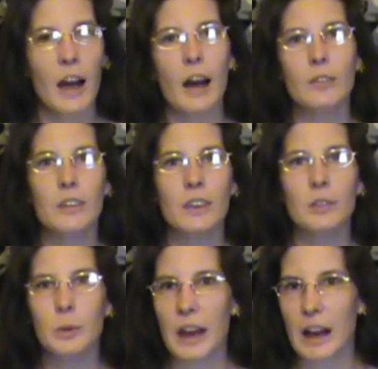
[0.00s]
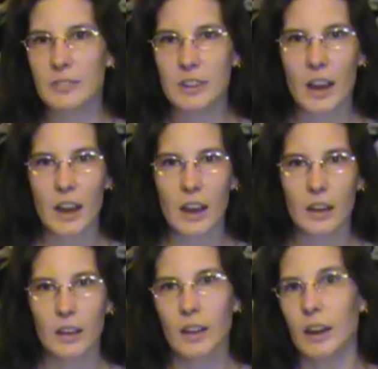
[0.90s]
Everything that we have today,
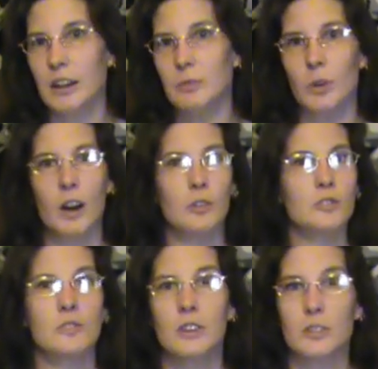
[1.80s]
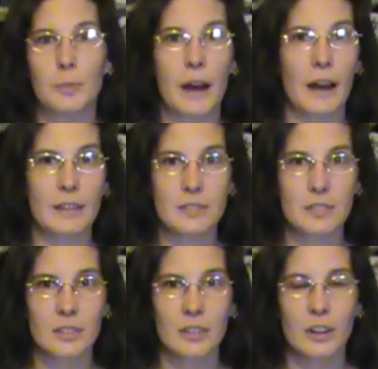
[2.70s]
and for hundreds of years
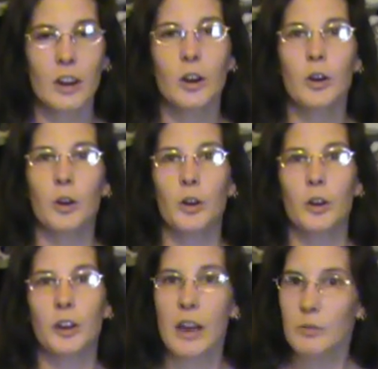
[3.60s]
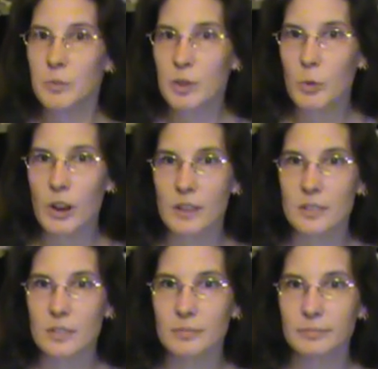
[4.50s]
past, came from somewhere
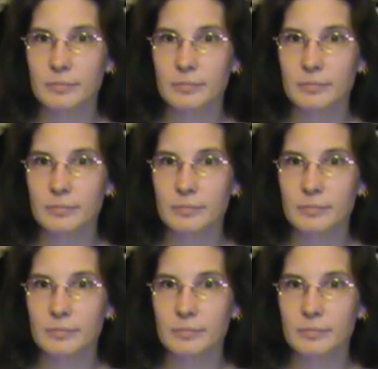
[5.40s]
else.